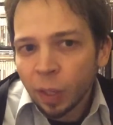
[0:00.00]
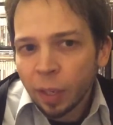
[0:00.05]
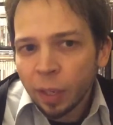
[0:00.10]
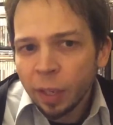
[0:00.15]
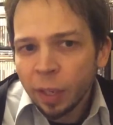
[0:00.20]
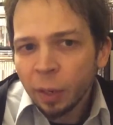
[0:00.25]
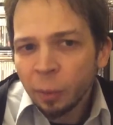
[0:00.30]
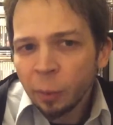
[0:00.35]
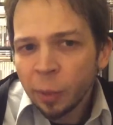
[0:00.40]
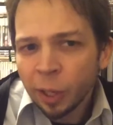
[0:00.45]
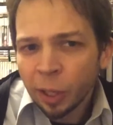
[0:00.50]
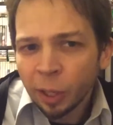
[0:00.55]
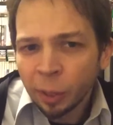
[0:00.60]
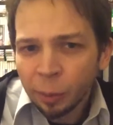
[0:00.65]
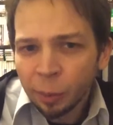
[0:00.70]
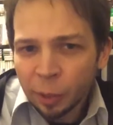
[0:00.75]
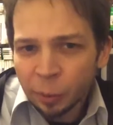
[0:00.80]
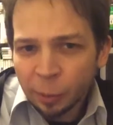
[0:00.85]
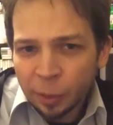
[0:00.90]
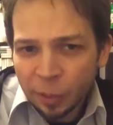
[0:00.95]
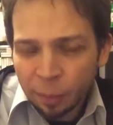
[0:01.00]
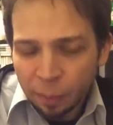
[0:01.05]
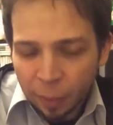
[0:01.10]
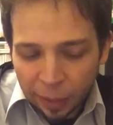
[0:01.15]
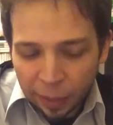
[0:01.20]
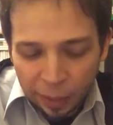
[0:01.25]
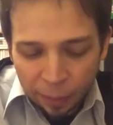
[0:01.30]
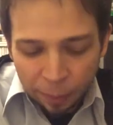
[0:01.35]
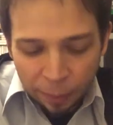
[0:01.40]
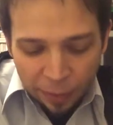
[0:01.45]
here we are, we're doing some
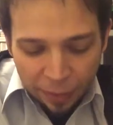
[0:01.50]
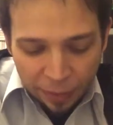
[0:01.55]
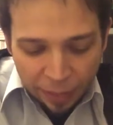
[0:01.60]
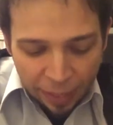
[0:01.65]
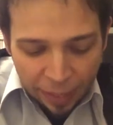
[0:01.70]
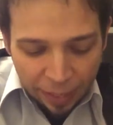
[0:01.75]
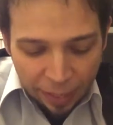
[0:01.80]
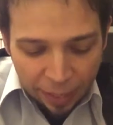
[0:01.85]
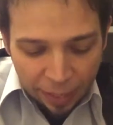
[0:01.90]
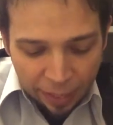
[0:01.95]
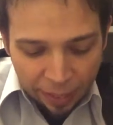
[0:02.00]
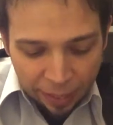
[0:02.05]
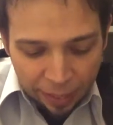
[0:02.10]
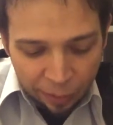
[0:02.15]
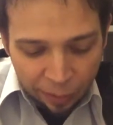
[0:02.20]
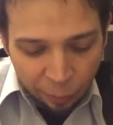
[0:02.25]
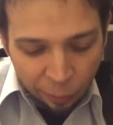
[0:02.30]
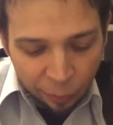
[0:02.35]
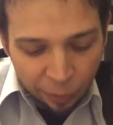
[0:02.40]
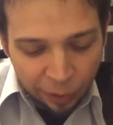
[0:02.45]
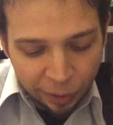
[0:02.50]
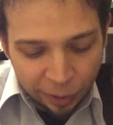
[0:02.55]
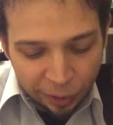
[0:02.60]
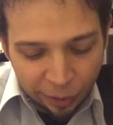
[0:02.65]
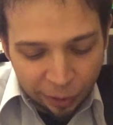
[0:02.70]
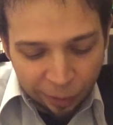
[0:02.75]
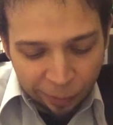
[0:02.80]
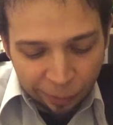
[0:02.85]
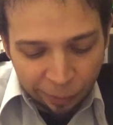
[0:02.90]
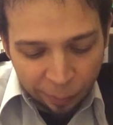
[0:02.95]
pickups, and we're going to
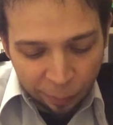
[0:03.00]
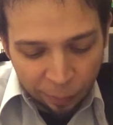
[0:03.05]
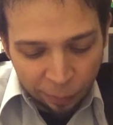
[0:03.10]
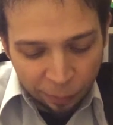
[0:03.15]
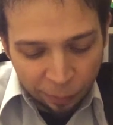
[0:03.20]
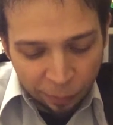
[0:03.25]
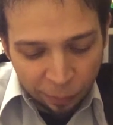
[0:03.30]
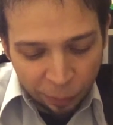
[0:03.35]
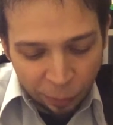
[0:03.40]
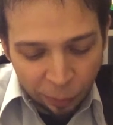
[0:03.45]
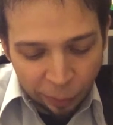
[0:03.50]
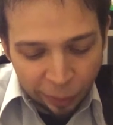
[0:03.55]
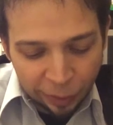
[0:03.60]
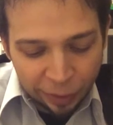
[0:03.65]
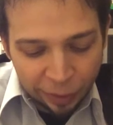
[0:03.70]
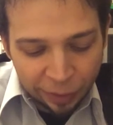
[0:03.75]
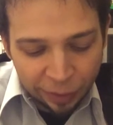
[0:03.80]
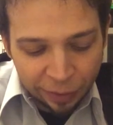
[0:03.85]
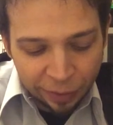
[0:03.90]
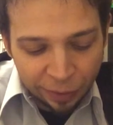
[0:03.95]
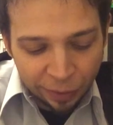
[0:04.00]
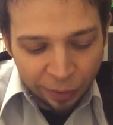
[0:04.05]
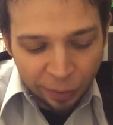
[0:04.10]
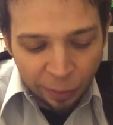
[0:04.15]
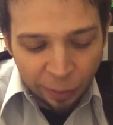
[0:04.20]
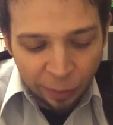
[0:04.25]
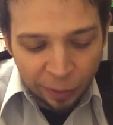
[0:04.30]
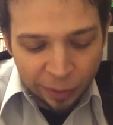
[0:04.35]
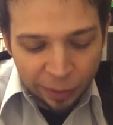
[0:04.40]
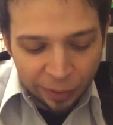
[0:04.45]
start from oldest to
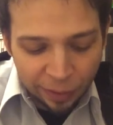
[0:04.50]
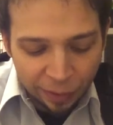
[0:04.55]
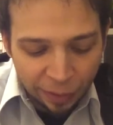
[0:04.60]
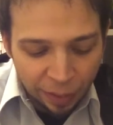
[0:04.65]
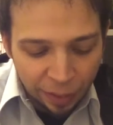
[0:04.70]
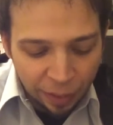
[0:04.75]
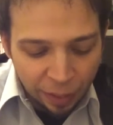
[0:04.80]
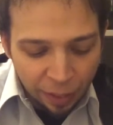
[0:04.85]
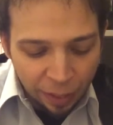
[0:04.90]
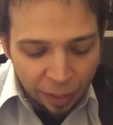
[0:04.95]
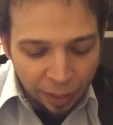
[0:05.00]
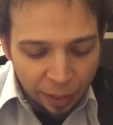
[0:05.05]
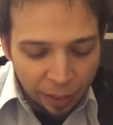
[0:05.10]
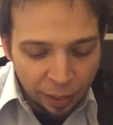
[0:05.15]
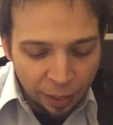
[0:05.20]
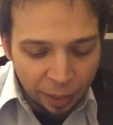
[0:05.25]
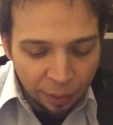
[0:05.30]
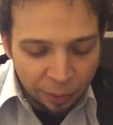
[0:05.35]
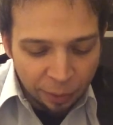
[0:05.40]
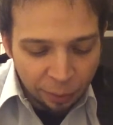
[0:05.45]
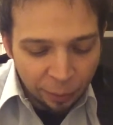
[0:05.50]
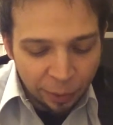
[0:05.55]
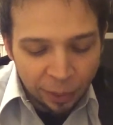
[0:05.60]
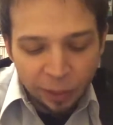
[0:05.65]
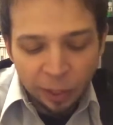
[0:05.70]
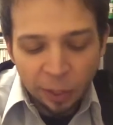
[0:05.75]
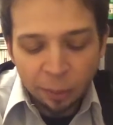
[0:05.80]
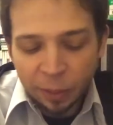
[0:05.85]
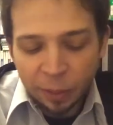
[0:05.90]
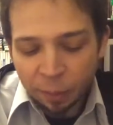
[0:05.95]
newest. So we're going to
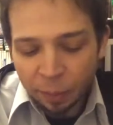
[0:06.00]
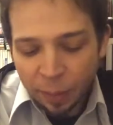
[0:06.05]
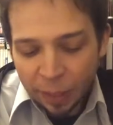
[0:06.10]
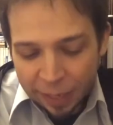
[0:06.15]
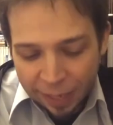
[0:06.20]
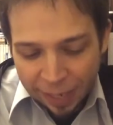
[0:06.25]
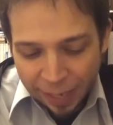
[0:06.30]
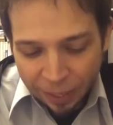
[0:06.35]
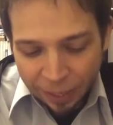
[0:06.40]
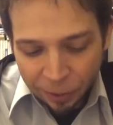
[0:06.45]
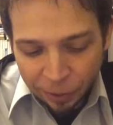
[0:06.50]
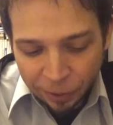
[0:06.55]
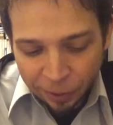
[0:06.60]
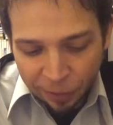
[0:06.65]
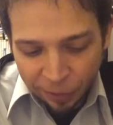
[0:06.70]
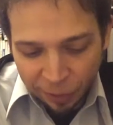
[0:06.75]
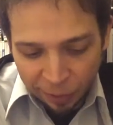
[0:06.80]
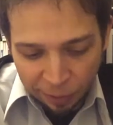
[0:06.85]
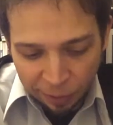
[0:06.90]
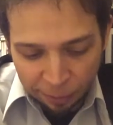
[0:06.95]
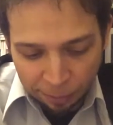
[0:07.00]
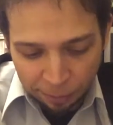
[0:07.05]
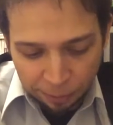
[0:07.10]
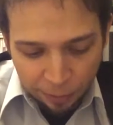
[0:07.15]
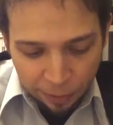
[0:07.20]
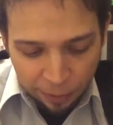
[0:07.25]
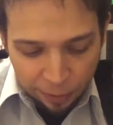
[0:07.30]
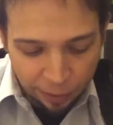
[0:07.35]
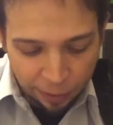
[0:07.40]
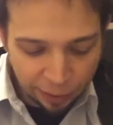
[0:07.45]
start with some PC Engine stuff.
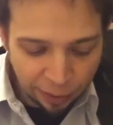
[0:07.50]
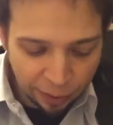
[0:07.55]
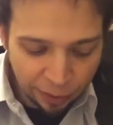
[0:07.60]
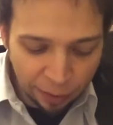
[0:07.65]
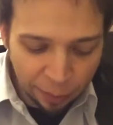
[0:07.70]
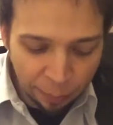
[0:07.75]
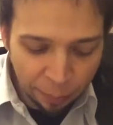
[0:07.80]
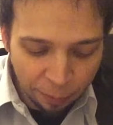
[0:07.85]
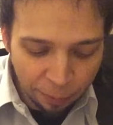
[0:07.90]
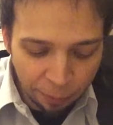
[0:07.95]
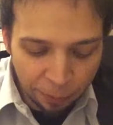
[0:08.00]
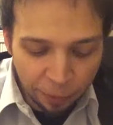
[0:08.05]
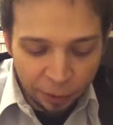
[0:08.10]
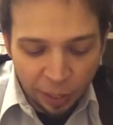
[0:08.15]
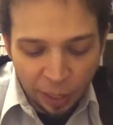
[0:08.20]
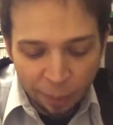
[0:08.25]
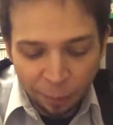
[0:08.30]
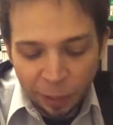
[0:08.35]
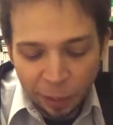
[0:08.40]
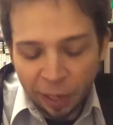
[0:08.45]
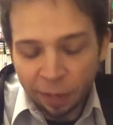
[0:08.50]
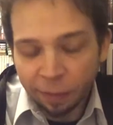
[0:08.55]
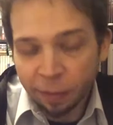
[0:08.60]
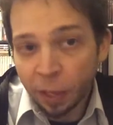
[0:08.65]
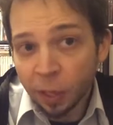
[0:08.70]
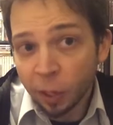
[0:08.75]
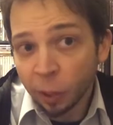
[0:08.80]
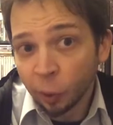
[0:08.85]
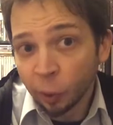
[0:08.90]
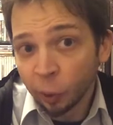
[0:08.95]
The first game we have
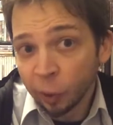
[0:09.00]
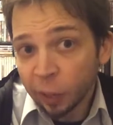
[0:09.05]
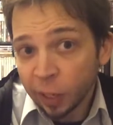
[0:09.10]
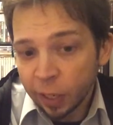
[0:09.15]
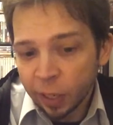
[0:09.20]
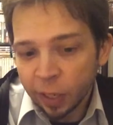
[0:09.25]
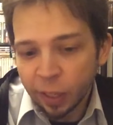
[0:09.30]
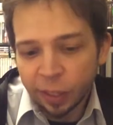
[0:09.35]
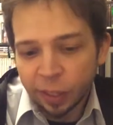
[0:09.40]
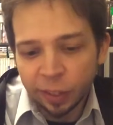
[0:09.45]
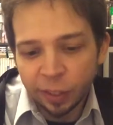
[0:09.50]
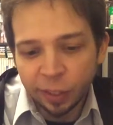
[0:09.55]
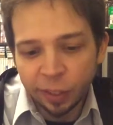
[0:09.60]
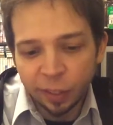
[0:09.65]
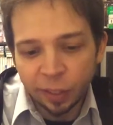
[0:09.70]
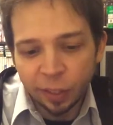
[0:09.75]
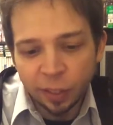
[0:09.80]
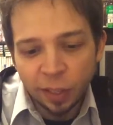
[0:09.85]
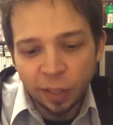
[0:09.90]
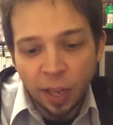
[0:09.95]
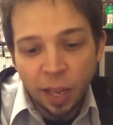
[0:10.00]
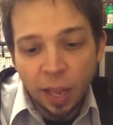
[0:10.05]
here is